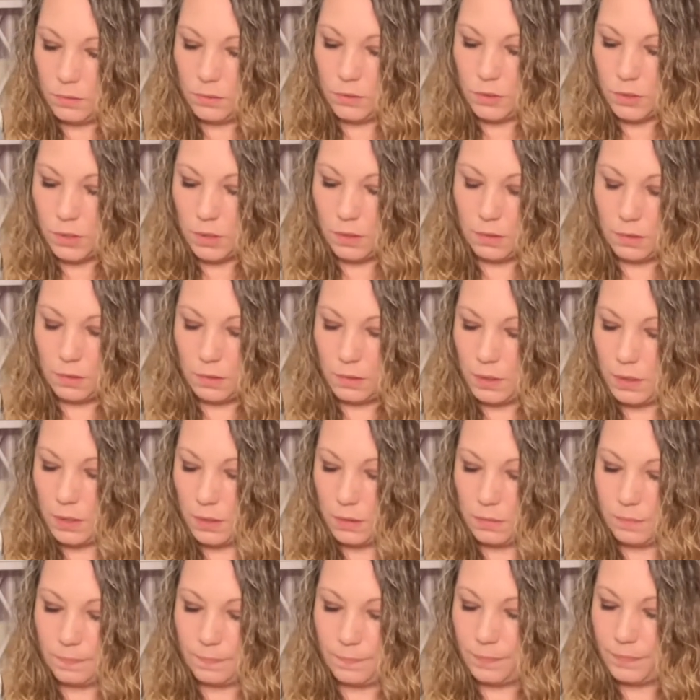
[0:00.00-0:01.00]
Juggling.
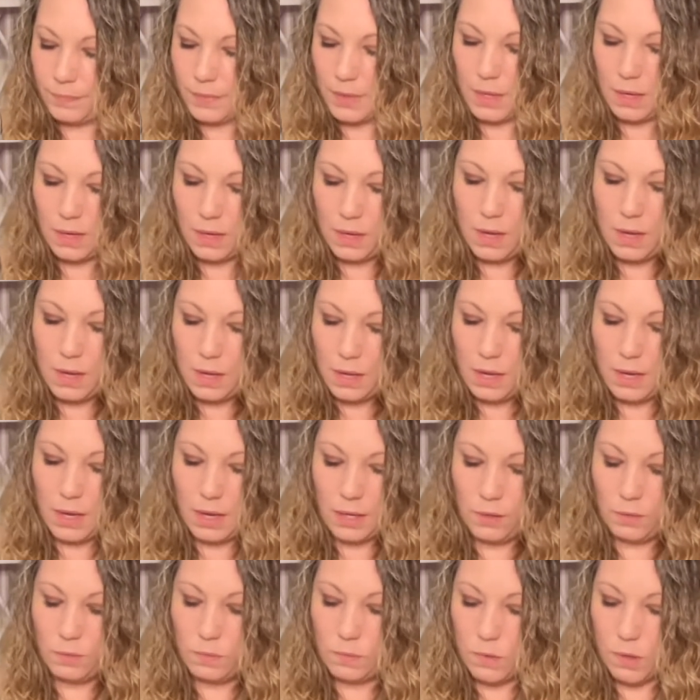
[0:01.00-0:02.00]
I
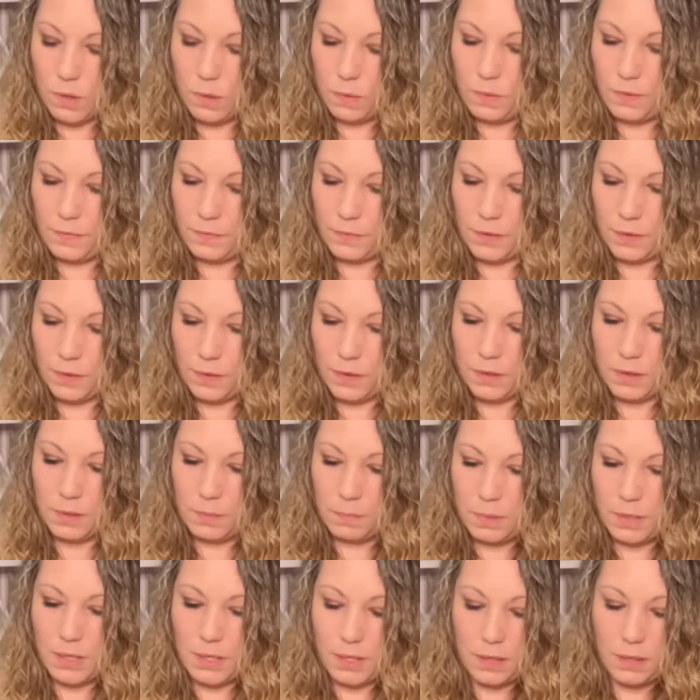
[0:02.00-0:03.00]
don't know if they're going
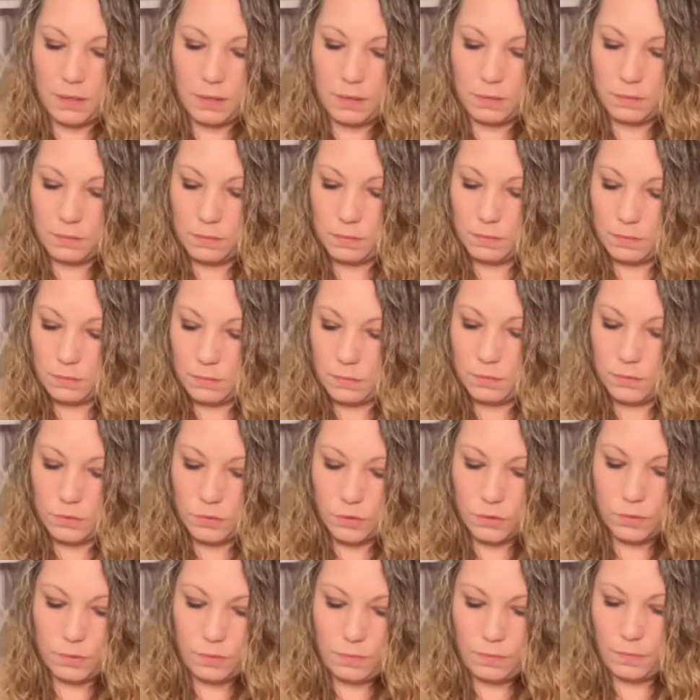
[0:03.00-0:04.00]
to be
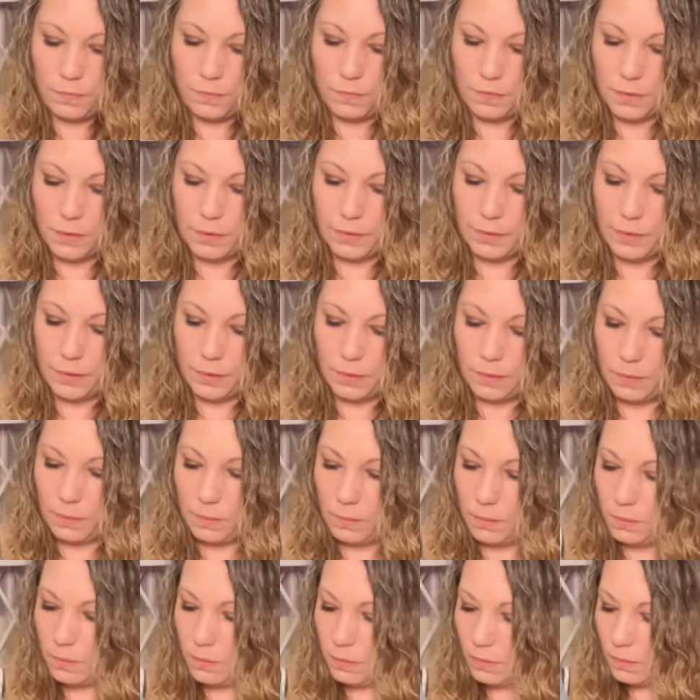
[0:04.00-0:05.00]
truthful,
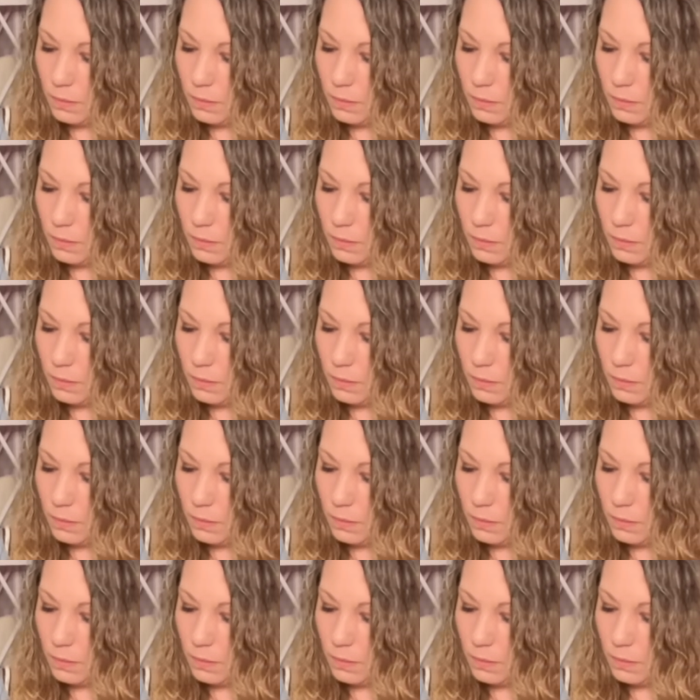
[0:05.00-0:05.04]
though.